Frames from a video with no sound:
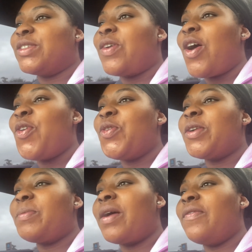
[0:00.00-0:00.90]
So I
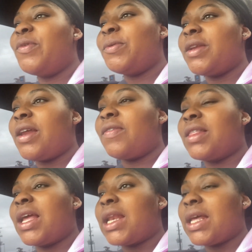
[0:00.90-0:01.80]
ordered my food and
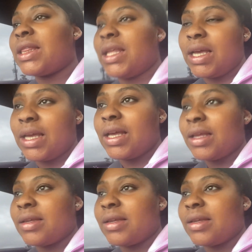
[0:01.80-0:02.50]
everything like that.